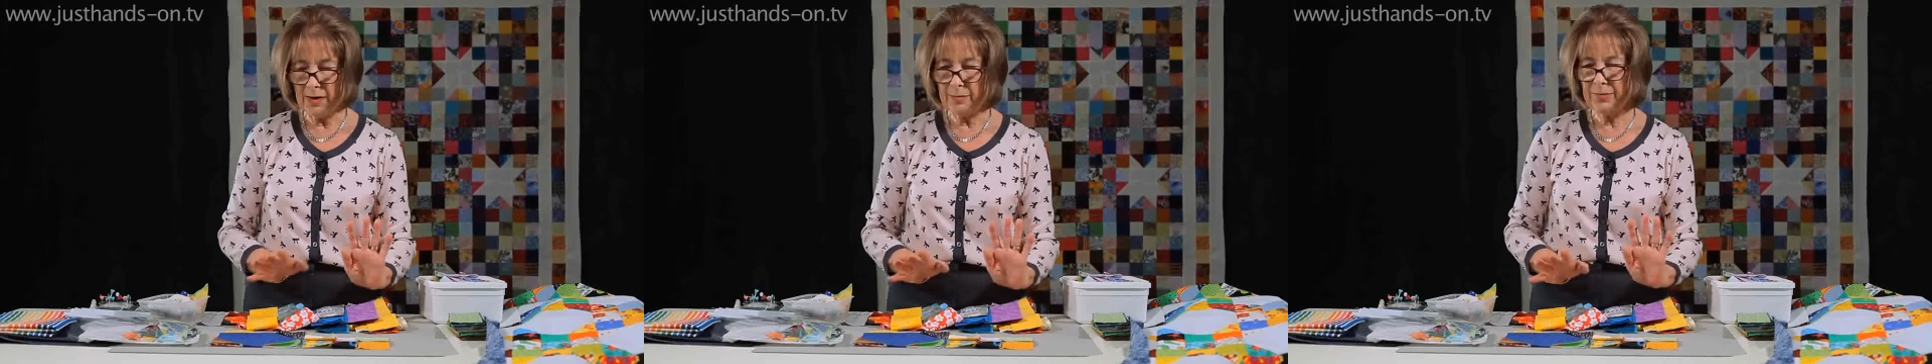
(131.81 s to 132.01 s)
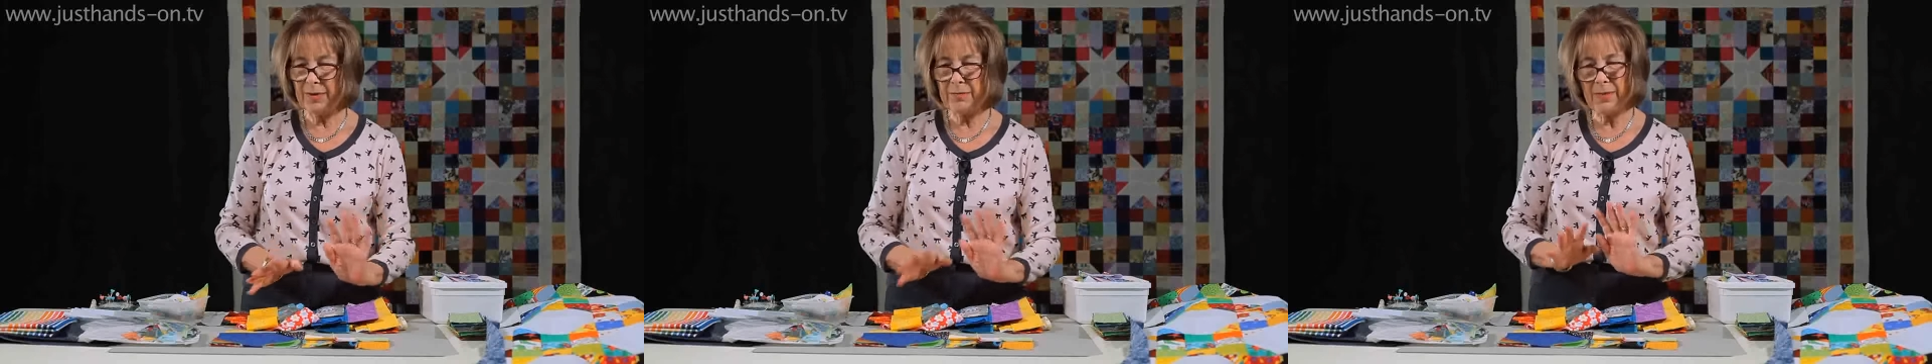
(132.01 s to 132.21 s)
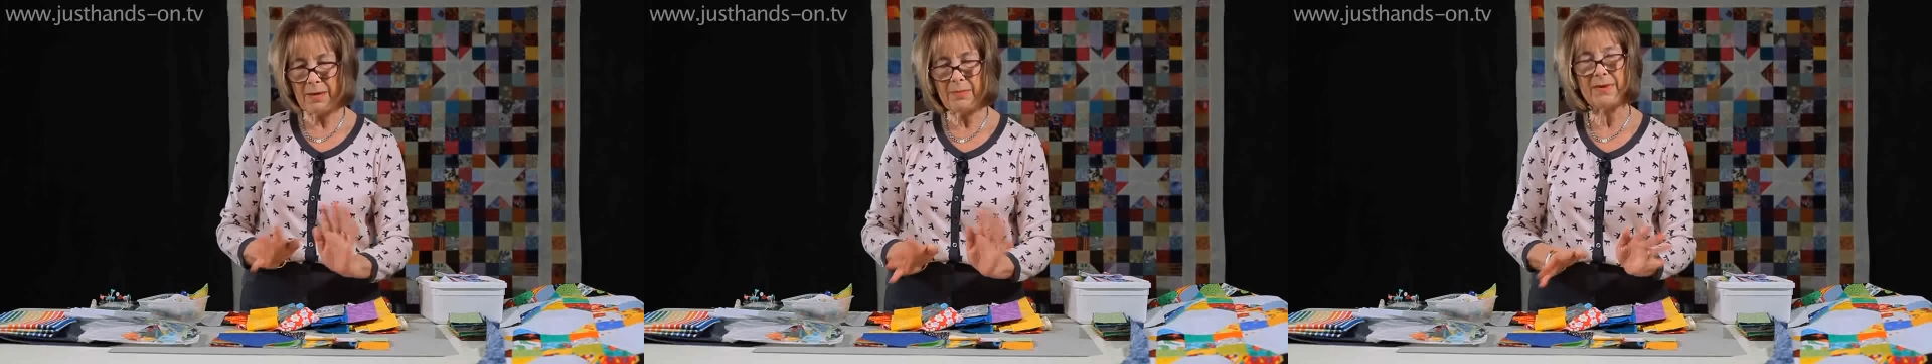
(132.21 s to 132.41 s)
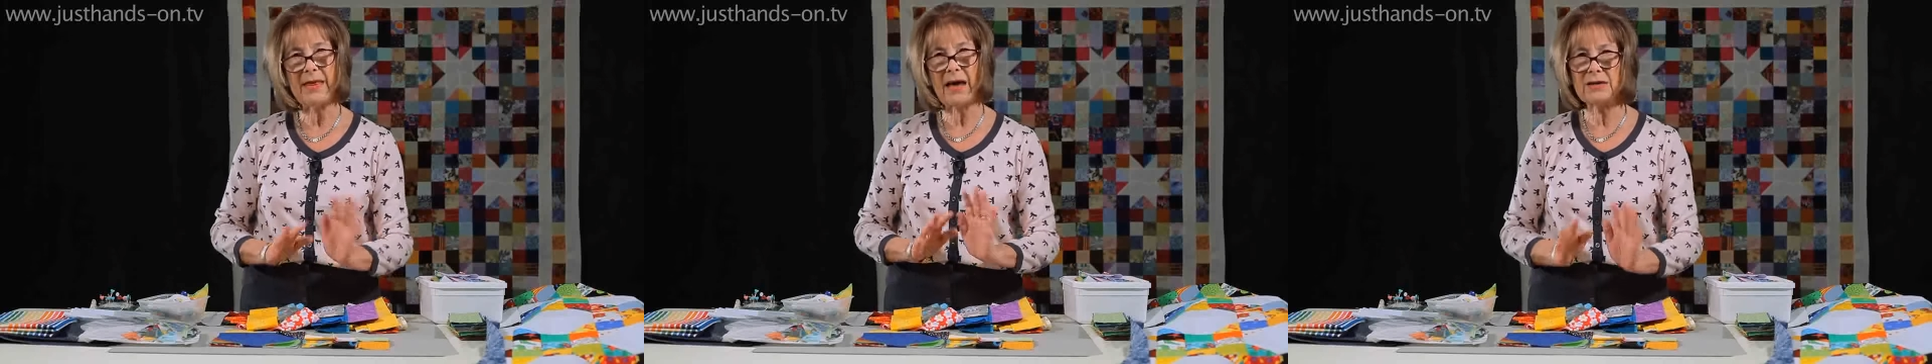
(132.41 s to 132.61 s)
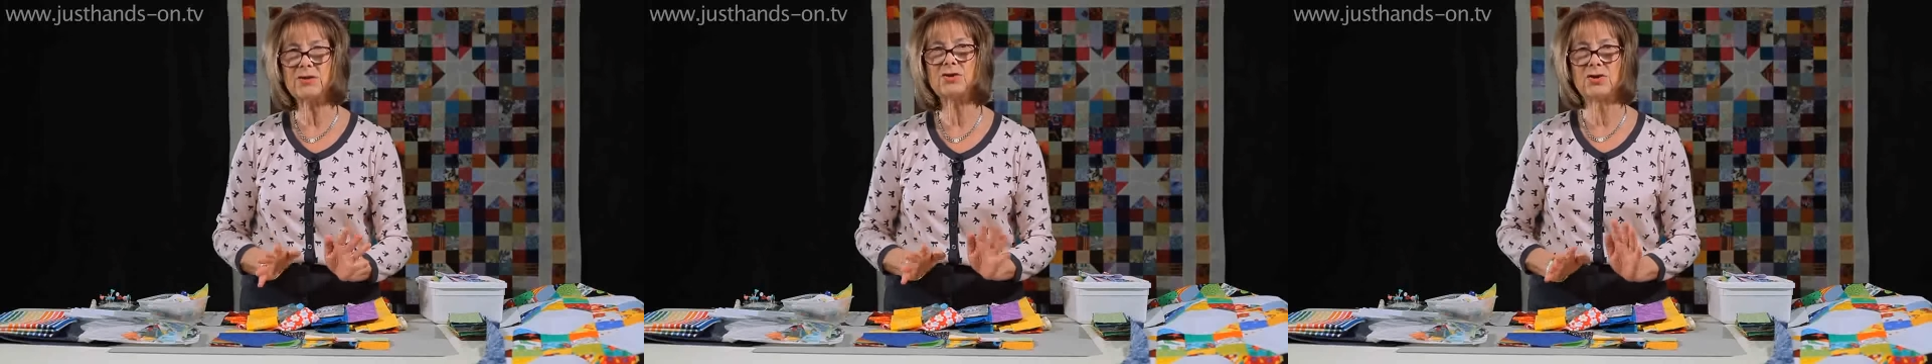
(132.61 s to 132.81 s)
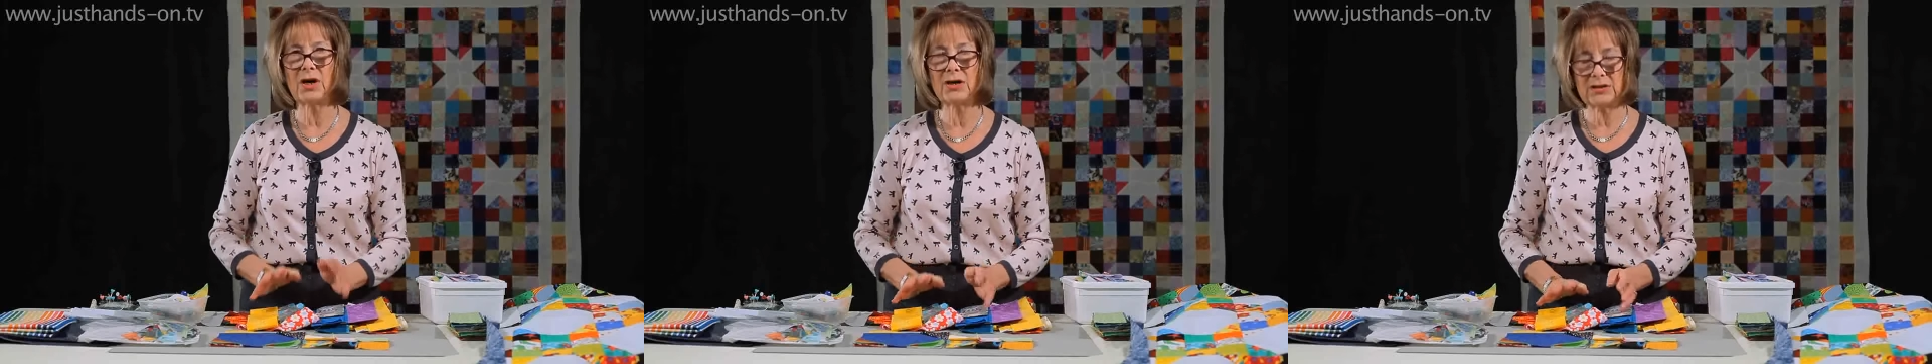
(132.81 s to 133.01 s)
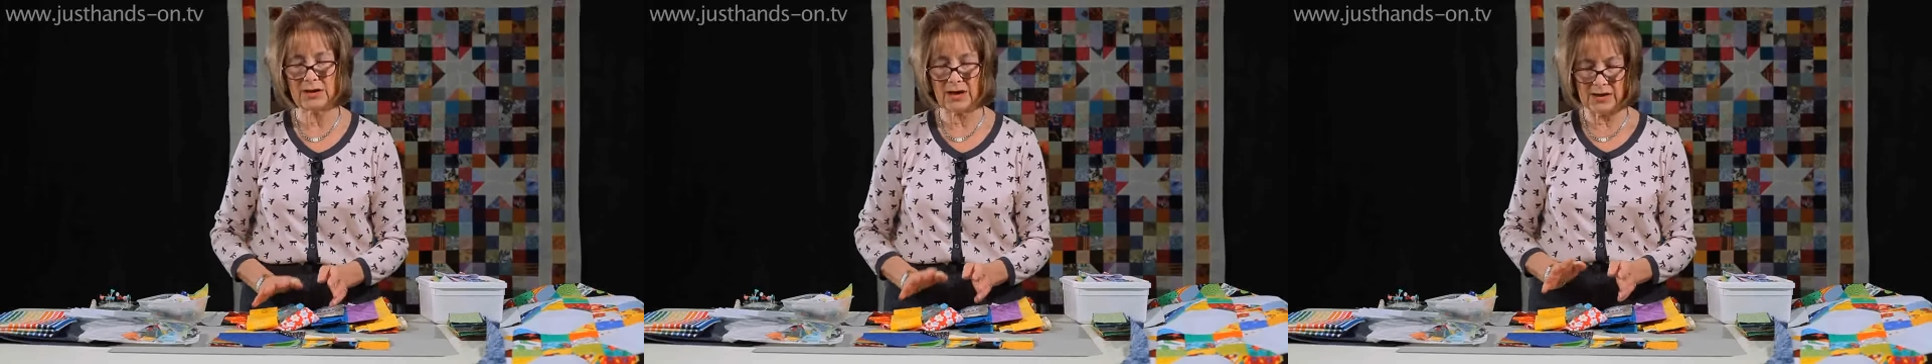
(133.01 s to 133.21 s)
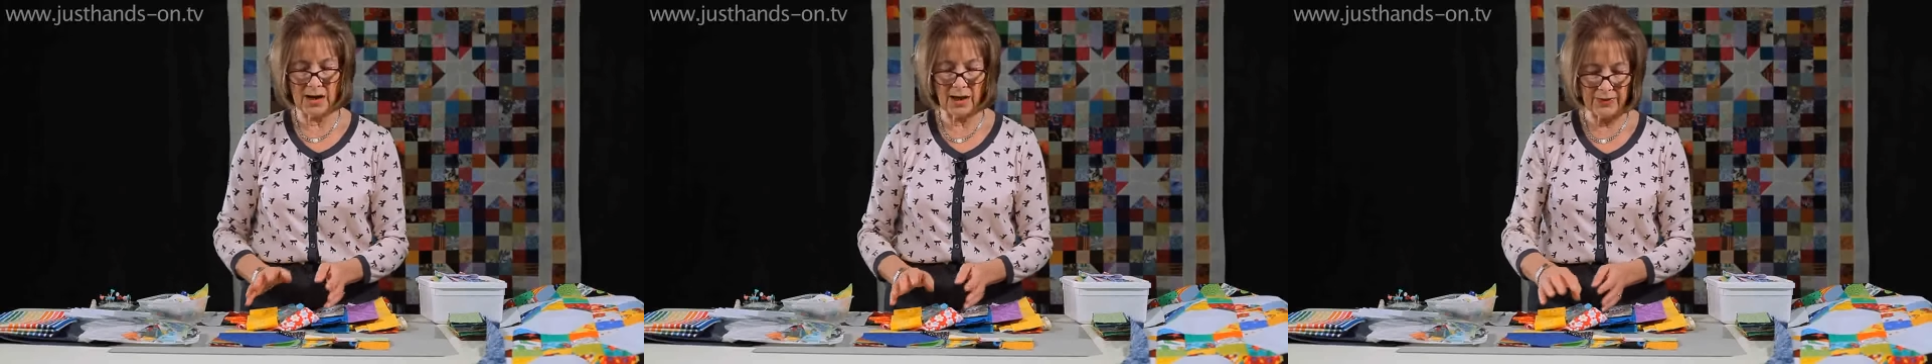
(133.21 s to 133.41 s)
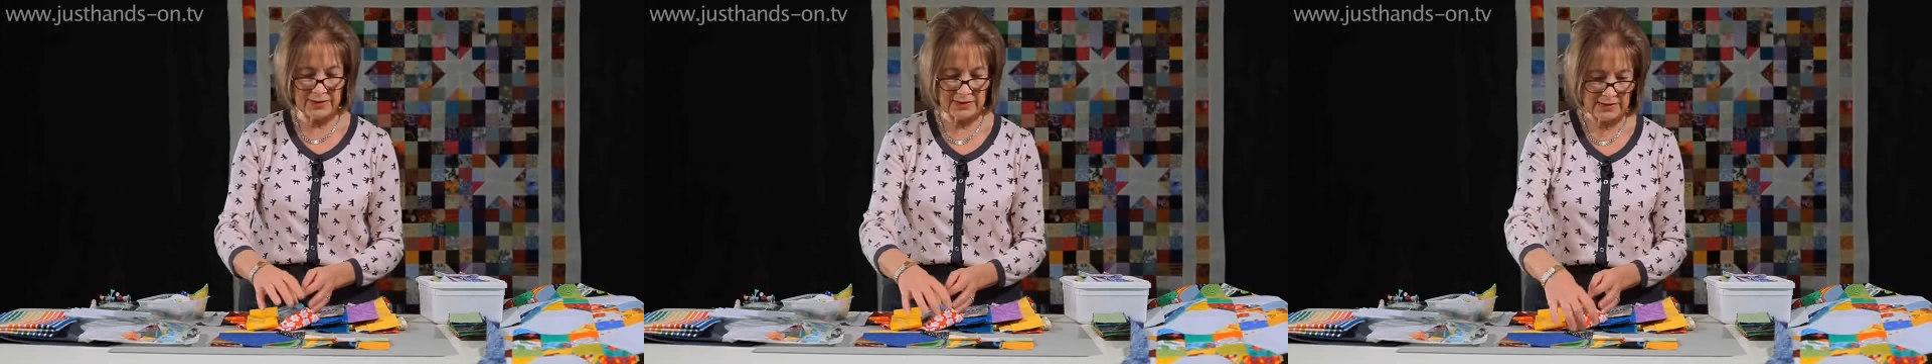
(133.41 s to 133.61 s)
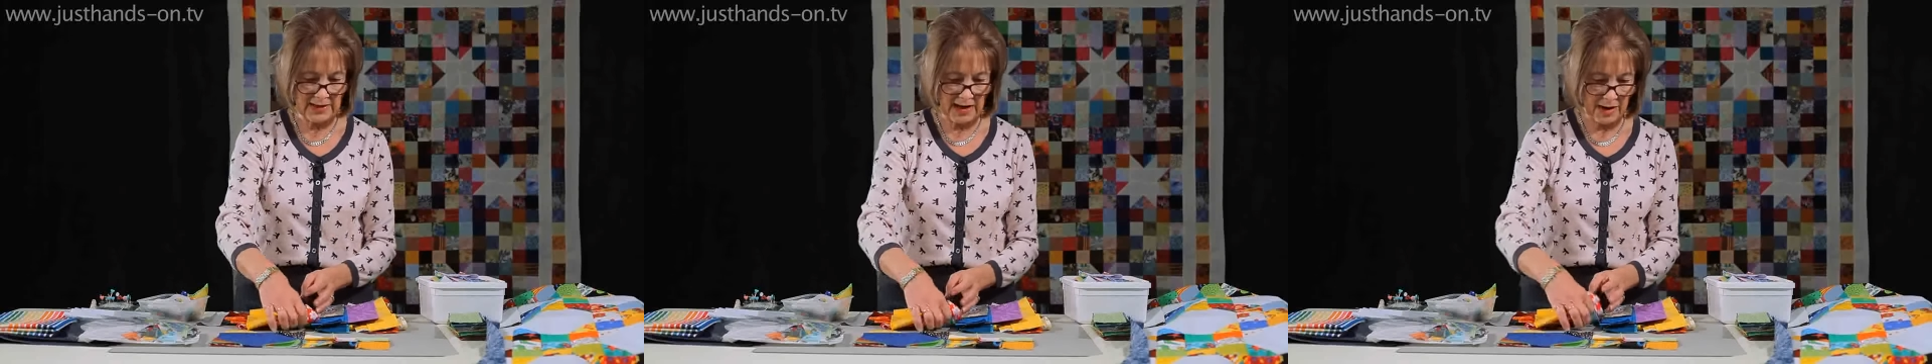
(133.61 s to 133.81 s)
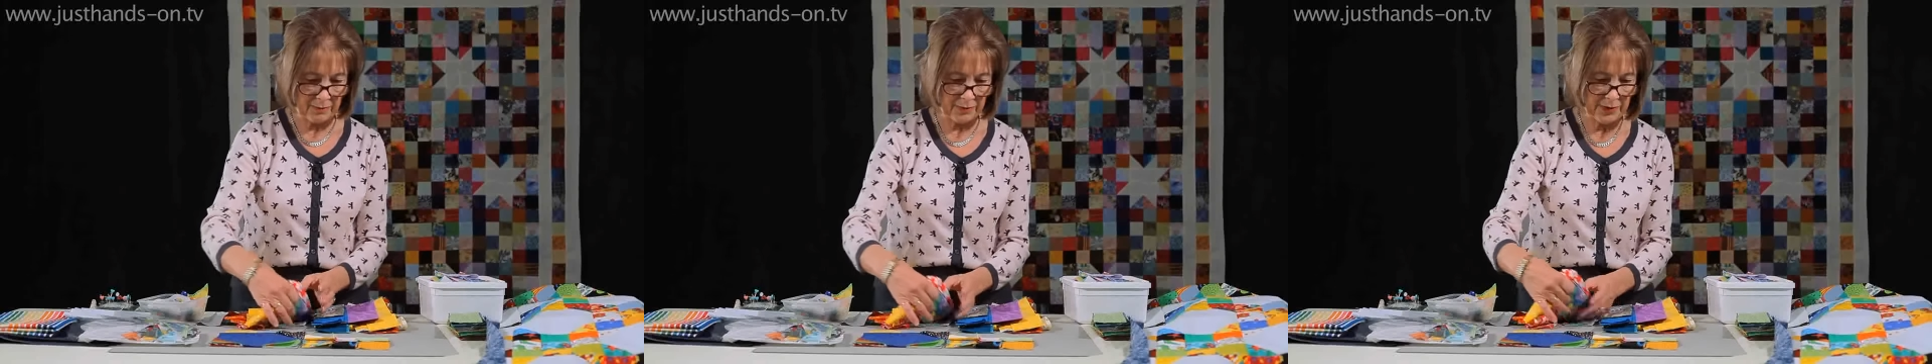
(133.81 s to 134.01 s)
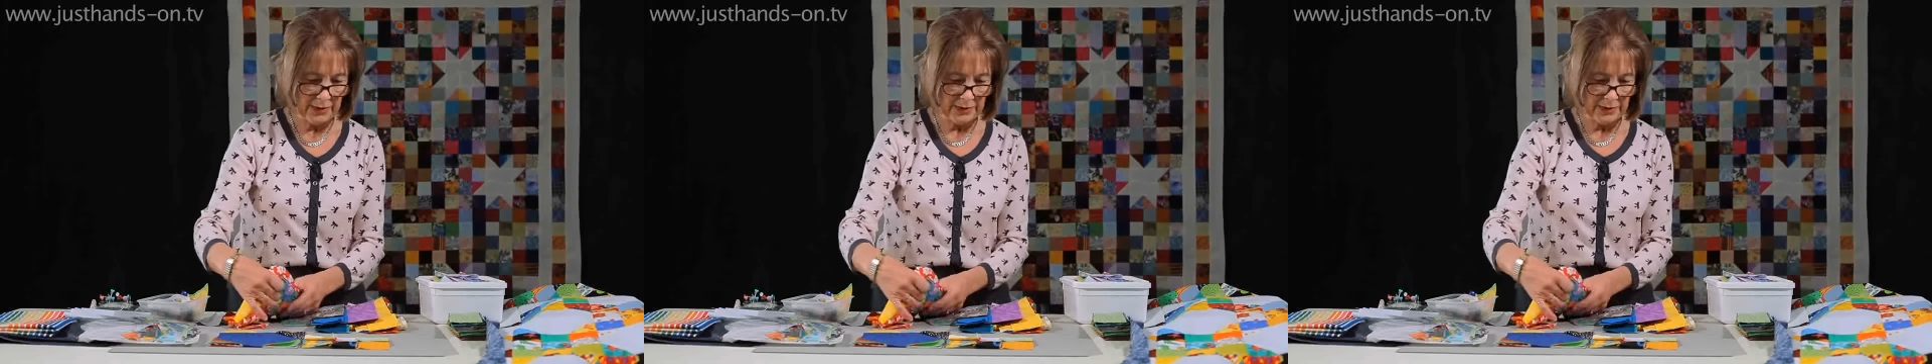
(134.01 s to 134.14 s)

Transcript: but maybe that's just another step.